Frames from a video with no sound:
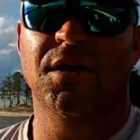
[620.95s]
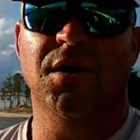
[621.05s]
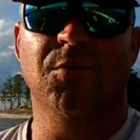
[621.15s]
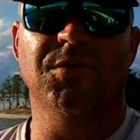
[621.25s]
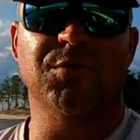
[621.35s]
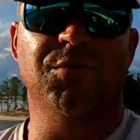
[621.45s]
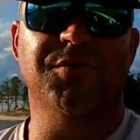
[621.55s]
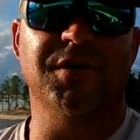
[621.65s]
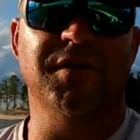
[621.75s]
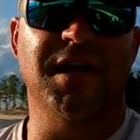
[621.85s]
hopefully we'll
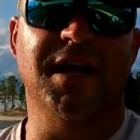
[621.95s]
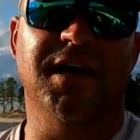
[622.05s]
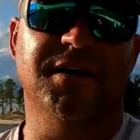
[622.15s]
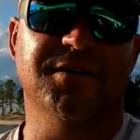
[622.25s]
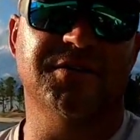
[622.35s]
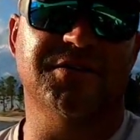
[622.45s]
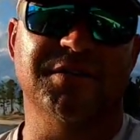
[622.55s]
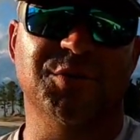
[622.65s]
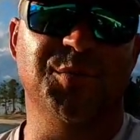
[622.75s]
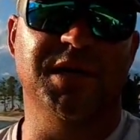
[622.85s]
figure that out here in just a
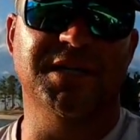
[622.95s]
little